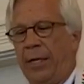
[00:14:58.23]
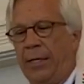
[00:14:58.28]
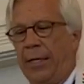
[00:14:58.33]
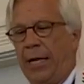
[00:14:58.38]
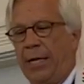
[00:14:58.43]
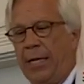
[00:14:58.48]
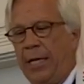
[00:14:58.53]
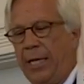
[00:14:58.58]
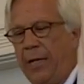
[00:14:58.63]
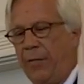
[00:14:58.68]

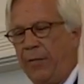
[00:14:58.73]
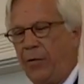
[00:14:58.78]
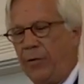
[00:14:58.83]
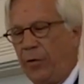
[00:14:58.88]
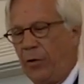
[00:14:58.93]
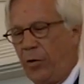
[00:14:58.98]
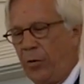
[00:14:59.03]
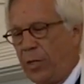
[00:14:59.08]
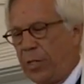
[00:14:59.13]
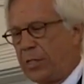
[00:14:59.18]
That even
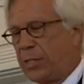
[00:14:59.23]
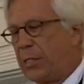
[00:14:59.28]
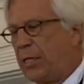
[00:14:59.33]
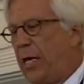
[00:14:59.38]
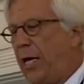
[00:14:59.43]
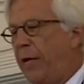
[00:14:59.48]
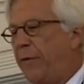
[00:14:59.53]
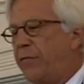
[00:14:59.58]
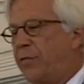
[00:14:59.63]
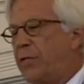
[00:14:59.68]
though his
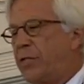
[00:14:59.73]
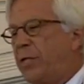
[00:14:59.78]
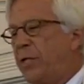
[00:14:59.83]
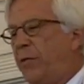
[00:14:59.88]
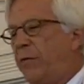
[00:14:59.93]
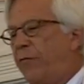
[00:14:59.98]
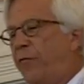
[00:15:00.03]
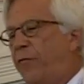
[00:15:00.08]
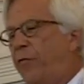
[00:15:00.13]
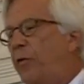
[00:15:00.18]
life
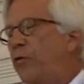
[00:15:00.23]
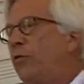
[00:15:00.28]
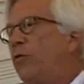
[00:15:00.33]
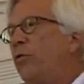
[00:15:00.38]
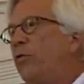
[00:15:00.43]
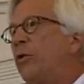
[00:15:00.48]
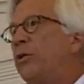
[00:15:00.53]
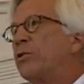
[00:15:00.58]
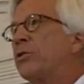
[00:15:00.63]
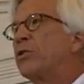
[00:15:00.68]
seemed
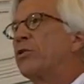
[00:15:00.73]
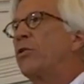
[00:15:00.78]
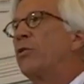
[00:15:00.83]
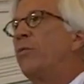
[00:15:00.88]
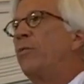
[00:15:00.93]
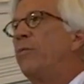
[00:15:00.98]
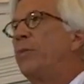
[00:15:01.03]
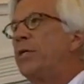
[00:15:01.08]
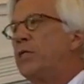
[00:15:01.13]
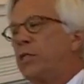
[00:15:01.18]
futile and
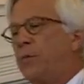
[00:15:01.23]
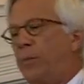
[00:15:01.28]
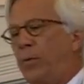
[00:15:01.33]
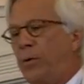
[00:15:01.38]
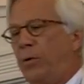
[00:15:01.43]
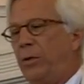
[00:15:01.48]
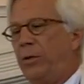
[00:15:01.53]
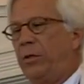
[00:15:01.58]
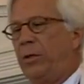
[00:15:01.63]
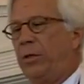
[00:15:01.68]
so
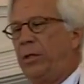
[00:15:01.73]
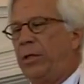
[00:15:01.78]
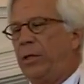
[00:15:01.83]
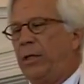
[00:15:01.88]
miserable,